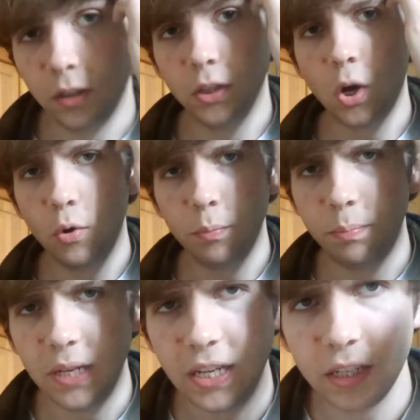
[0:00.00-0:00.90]
low
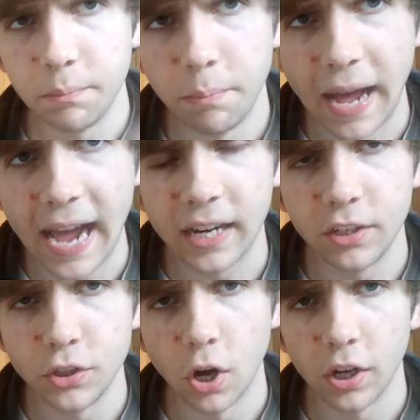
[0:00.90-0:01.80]
beat, back,
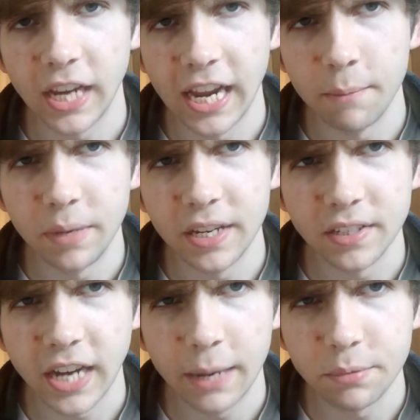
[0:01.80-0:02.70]
dark ambient type